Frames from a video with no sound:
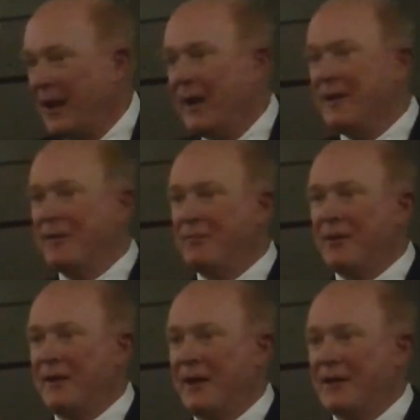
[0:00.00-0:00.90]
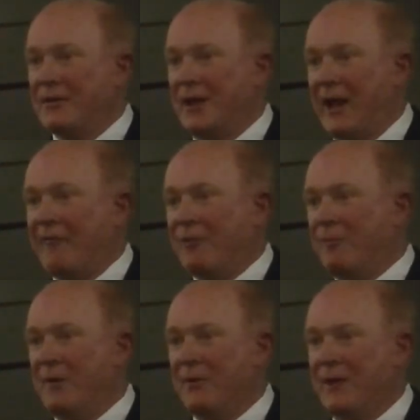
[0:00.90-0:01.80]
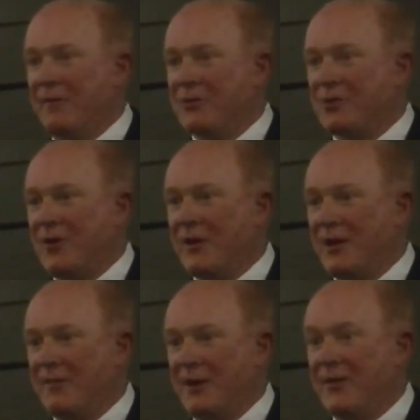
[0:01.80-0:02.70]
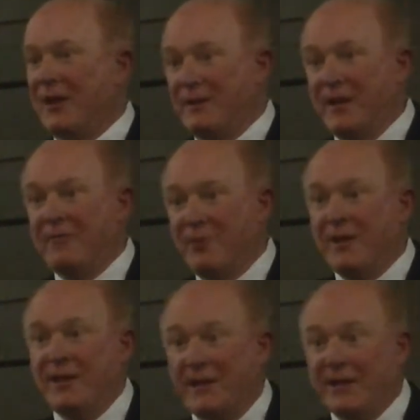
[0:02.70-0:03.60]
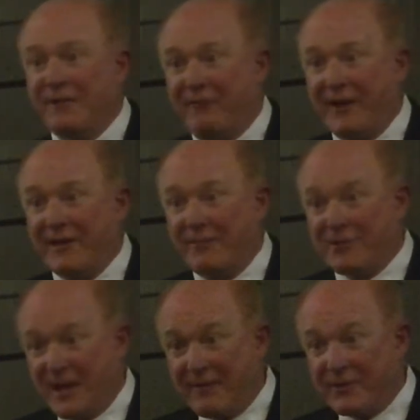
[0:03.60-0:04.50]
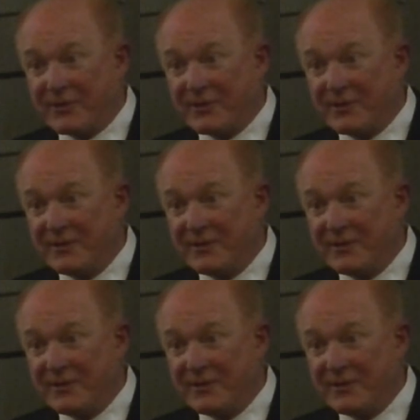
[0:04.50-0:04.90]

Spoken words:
I didn't realize half the people I was talking about didn't really like the fact I was Irish.